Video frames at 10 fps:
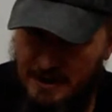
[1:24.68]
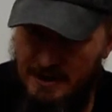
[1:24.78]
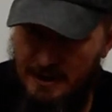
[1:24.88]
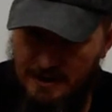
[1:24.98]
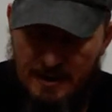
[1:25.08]

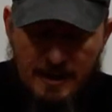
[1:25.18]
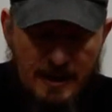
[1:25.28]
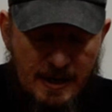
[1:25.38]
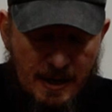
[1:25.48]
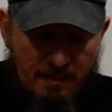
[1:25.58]
again.
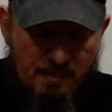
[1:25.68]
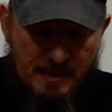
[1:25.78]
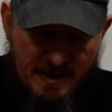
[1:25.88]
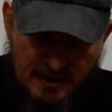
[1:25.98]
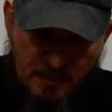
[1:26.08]

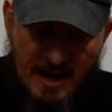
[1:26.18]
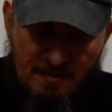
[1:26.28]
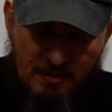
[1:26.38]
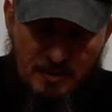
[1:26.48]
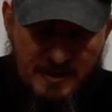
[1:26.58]
Because we
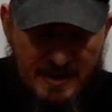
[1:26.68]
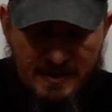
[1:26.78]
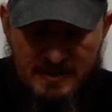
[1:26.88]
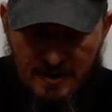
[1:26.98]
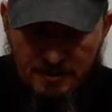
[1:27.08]
have a
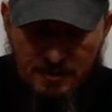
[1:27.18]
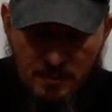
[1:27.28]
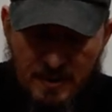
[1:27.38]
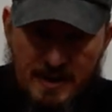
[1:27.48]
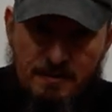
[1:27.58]
rotating
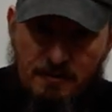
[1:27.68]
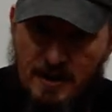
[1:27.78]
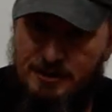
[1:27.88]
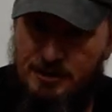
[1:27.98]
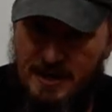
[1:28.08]
cylinder, we get a
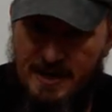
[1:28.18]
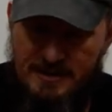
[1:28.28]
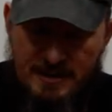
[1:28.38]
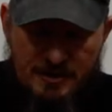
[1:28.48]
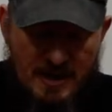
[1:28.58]
fresh
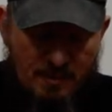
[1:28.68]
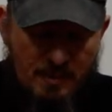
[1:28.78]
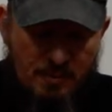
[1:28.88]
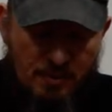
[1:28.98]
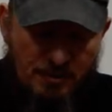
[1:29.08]
chance each time
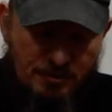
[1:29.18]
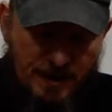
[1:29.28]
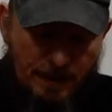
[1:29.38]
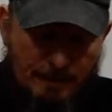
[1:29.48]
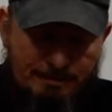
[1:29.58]
we pull the
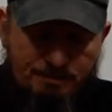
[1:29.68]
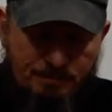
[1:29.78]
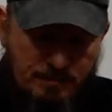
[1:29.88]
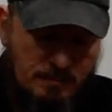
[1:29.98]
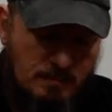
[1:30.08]
trigger.
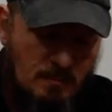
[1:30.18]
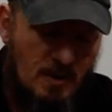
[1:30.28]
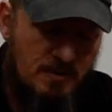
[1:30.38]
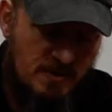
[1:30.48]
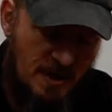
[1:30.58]

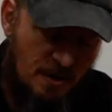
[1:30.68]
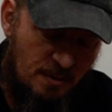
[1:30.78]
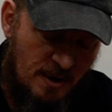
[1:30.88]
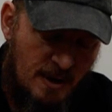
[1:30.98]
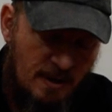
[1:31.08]

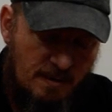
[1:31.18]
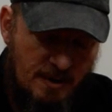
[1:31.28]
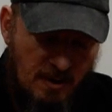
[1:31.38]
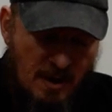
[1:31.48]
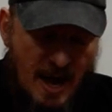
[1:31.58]
So
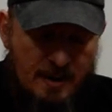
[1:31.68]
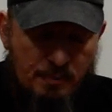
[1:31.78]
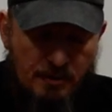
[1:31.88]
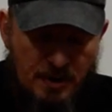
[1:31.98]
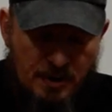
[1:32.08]
there are a lot
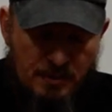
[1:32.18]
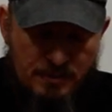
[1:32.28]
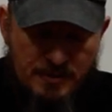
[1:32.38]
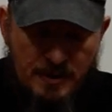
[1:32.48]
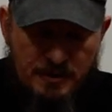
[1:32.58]
of
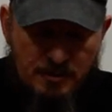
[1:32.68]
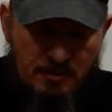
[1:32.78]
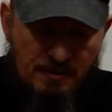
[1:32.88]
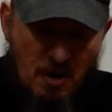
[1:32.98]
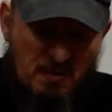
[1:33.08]
pros
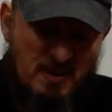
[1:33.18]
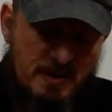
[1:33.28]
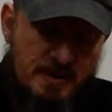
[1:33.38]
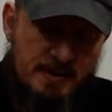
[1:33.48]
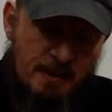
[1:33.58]
to
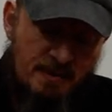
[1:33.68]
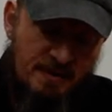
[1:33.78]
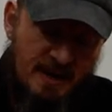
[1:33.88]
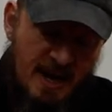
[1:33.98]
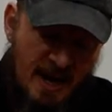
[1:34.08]
revolvers. Some
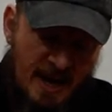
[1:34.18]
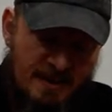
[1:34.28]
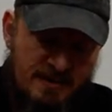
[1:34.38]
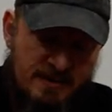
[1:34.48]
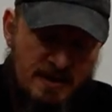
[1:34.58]
of the
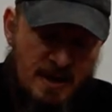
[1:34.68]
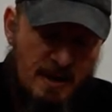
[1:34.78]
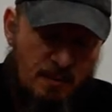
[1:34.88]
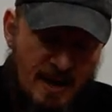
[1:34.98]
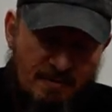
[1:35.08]
cons,
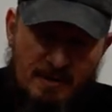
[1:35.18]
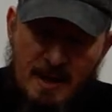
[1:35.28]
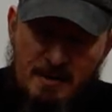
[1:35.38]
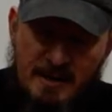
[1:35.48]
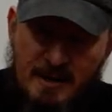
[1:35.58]
we have
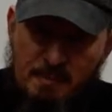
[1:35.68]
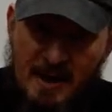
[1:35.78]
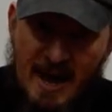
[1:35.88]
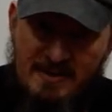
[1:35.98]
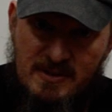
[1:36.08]
limited
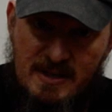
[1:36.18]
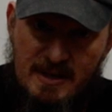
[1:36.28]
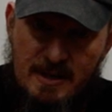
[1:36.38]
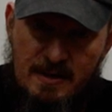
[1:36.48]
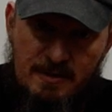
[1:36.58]

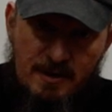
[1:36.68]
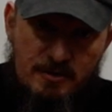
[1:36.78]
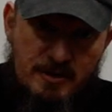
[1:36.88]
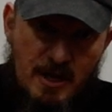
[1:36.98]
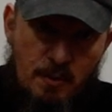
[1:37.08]
capacity.
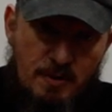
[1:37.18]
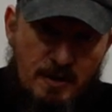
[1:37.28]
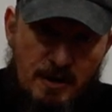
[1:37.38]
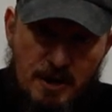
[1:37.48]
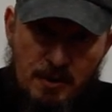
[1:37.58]
They're slower
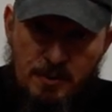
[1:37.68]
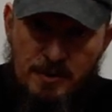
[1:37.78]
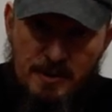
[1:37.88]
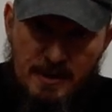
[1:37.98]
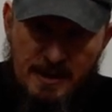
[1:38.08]
to
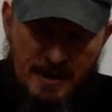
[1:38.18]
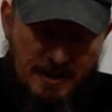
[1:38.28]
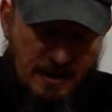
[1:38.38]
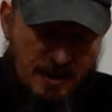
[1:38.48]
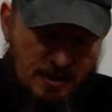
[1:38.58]
load and
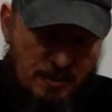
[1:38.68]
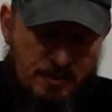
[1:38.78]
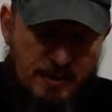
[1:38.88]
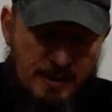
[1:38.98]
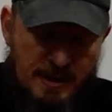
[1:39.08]

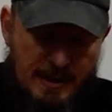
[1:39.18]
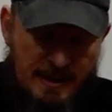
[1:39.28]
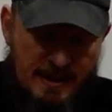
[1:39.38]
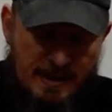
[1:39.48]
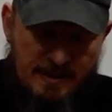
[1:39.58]
unload,
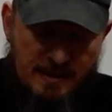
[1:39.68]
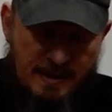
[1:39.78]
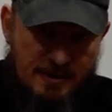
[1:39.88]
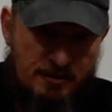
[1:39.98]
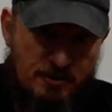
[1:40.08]
and
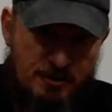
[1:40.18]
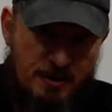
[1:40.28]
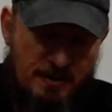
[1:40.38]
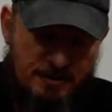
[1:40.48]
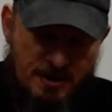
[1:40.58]
unless you're
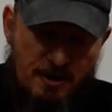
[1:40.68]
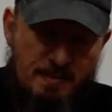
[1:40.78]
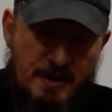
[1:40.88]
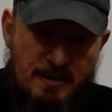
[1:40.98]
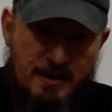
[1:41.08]

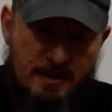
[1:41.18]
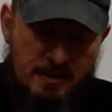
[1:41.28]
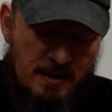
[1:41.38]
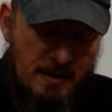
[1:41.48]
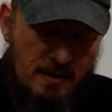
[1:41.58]
Jerry
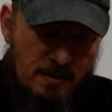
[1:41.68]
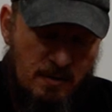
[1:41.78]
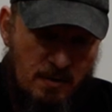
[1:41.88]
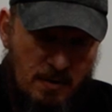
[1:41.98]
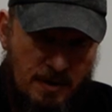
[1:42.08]
Miklick
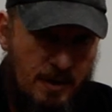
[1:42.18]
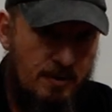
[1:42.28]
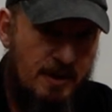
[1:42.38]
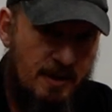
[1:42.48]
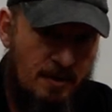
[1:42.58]
or
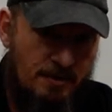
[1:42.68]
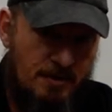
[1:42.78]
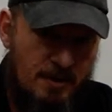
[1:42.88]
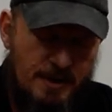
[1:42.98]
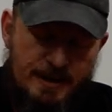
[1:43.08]
Cody
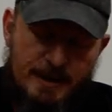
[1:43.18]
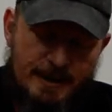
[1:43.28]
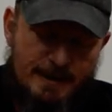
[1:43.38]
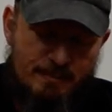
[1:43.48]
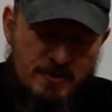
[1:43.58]

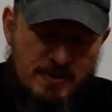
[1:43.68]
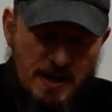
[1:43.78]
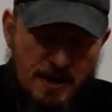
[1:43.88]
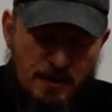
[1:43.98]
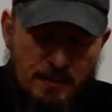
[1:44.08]
Kellner,
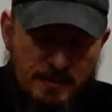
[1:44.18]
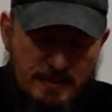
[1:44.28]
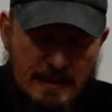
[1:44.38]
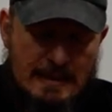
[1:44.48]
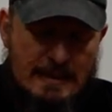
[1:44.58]
so